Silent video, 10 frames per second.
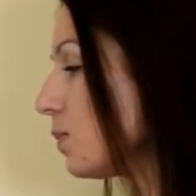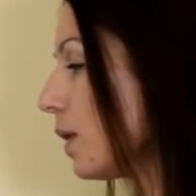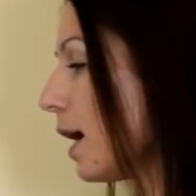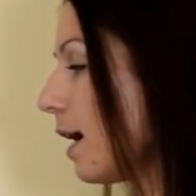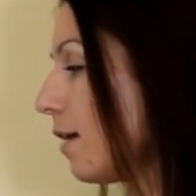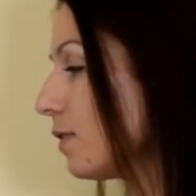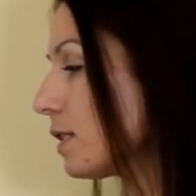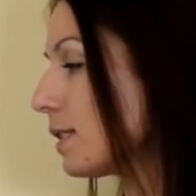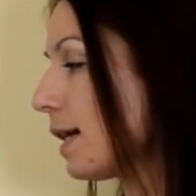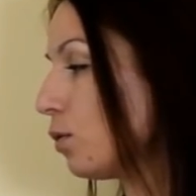we have
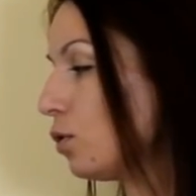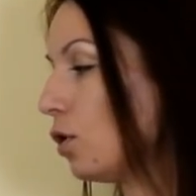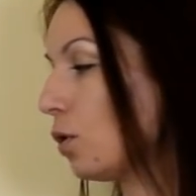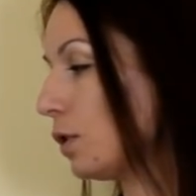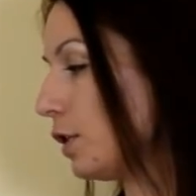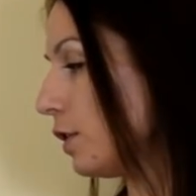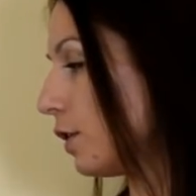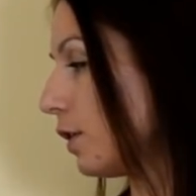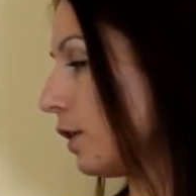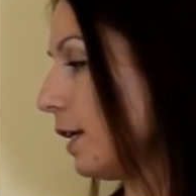the south node
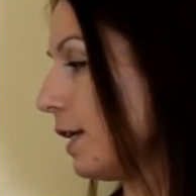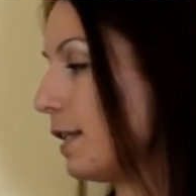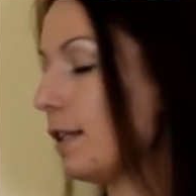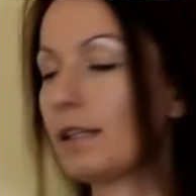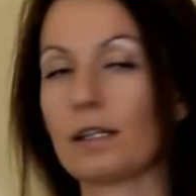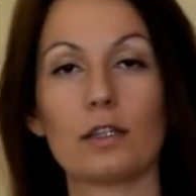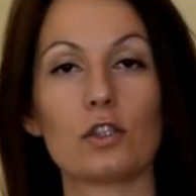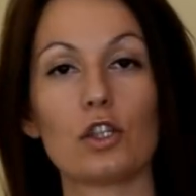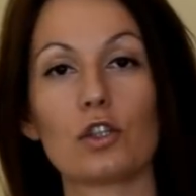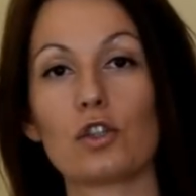here in
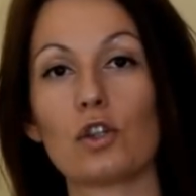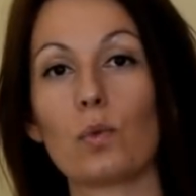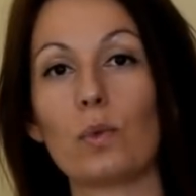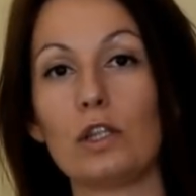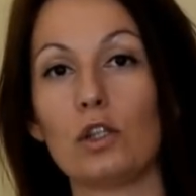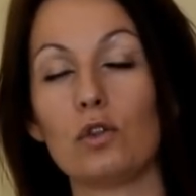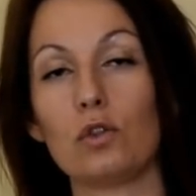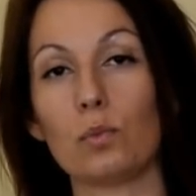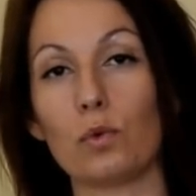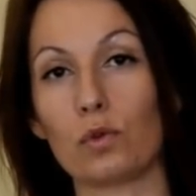conjunction with the
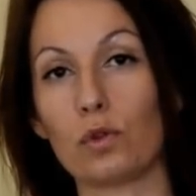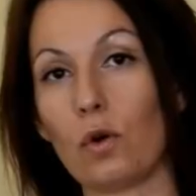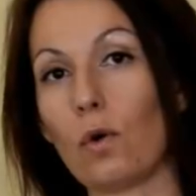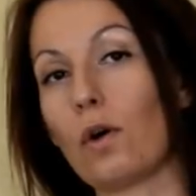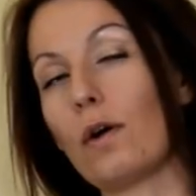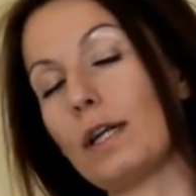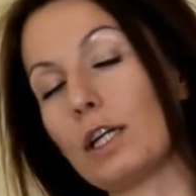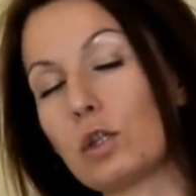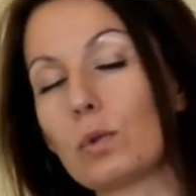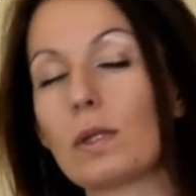new moon or
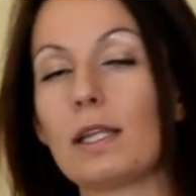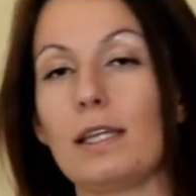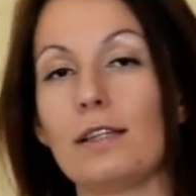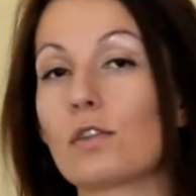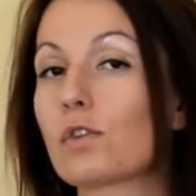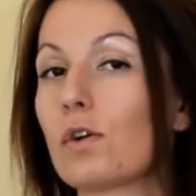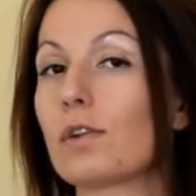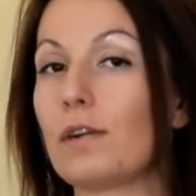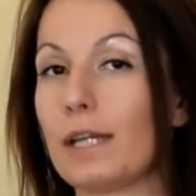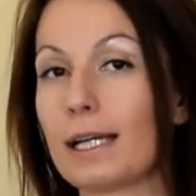included in the
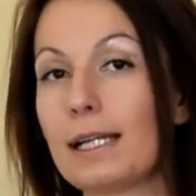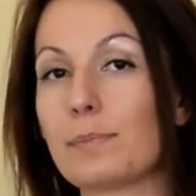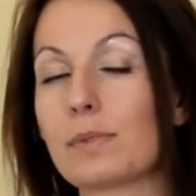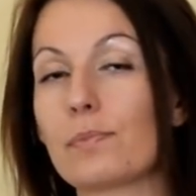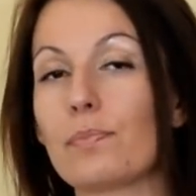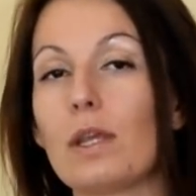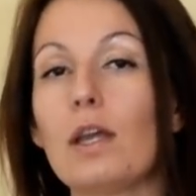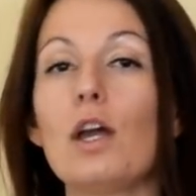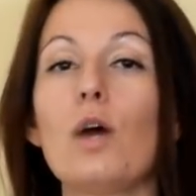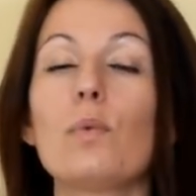solar eclipse,
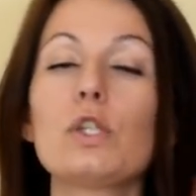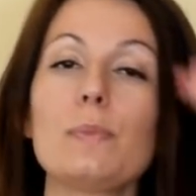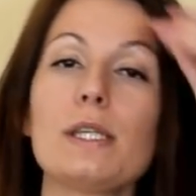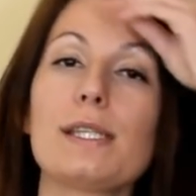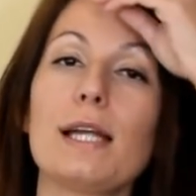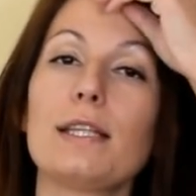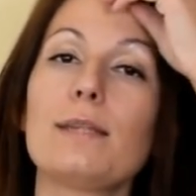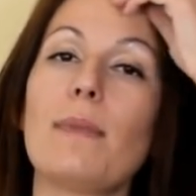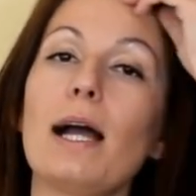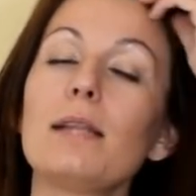which means that
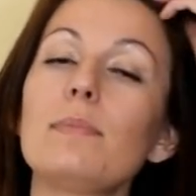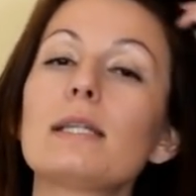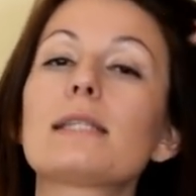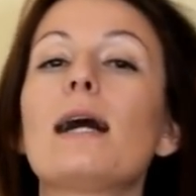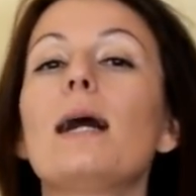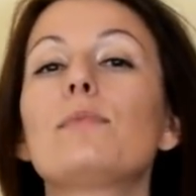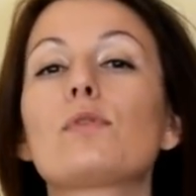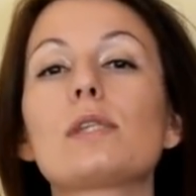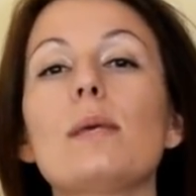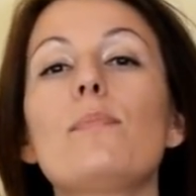it might be a time
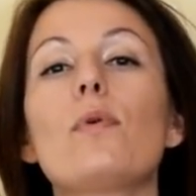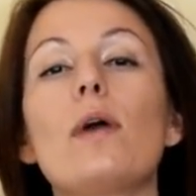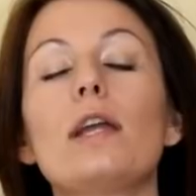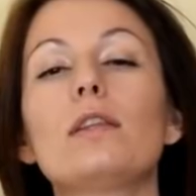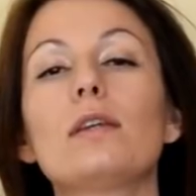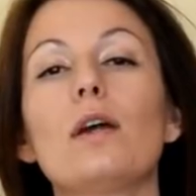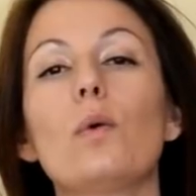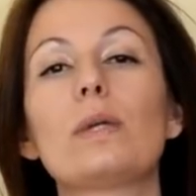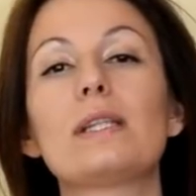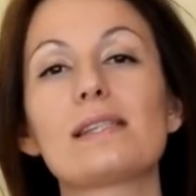to separate
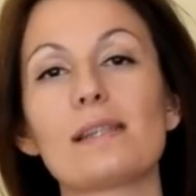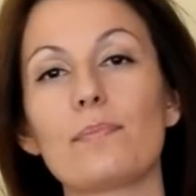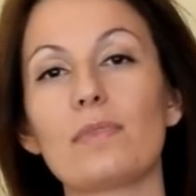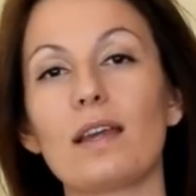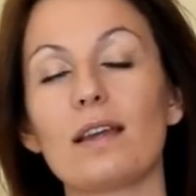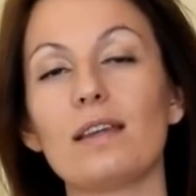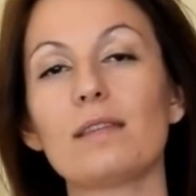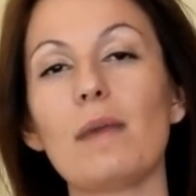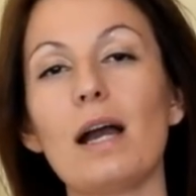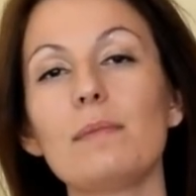with something.
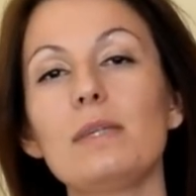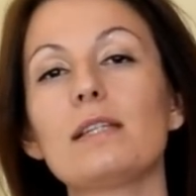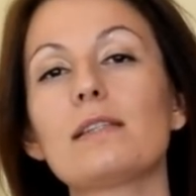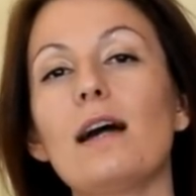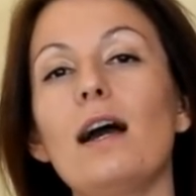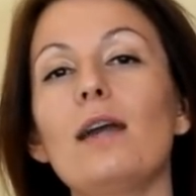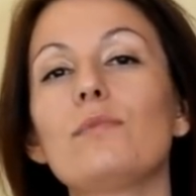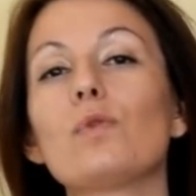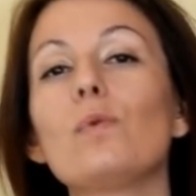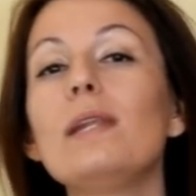It might be the
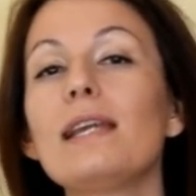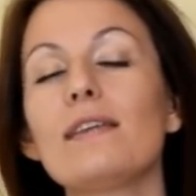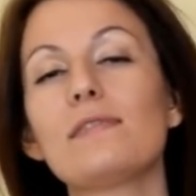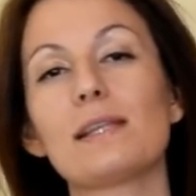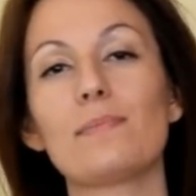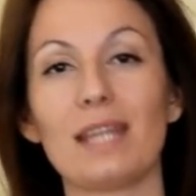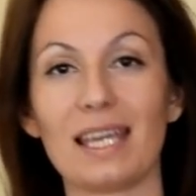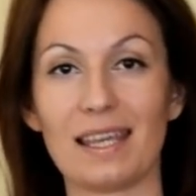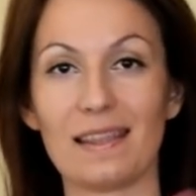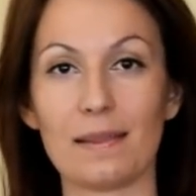time to leave
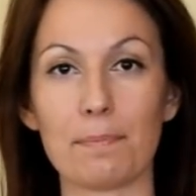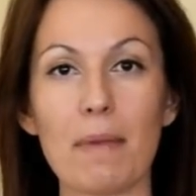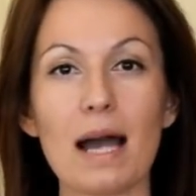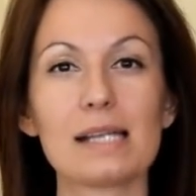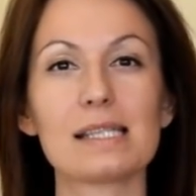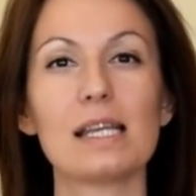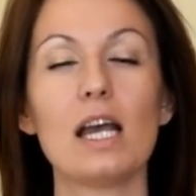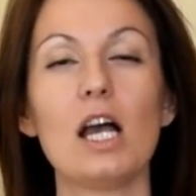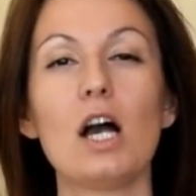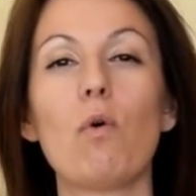something in the past
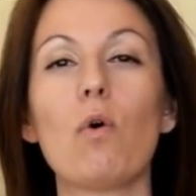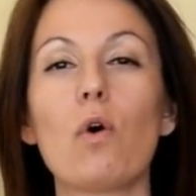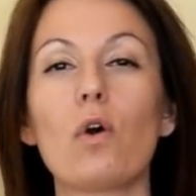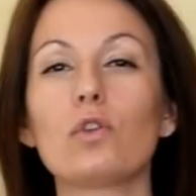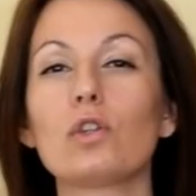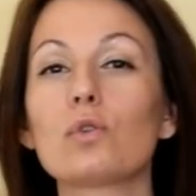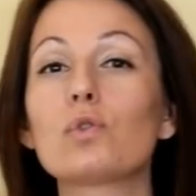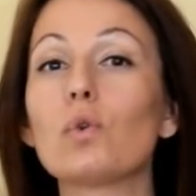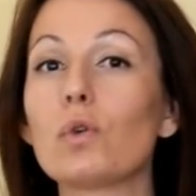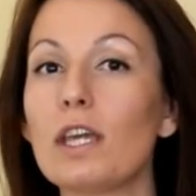or, you know,
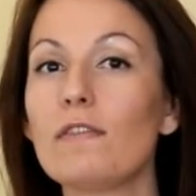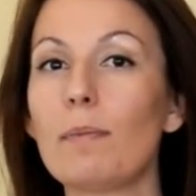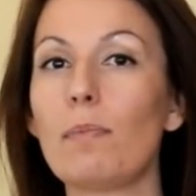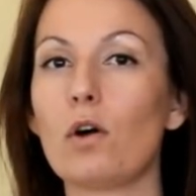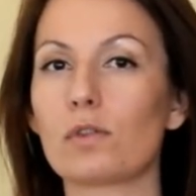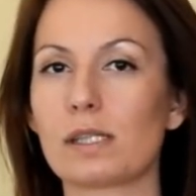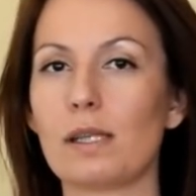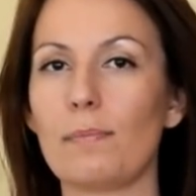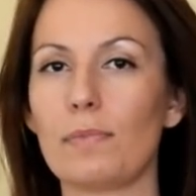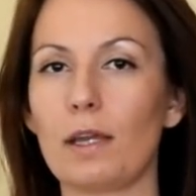to give up on
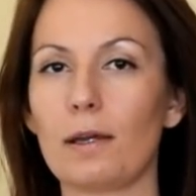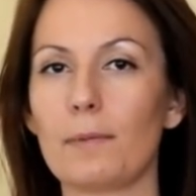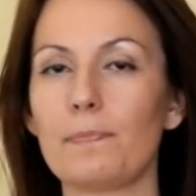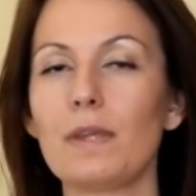something.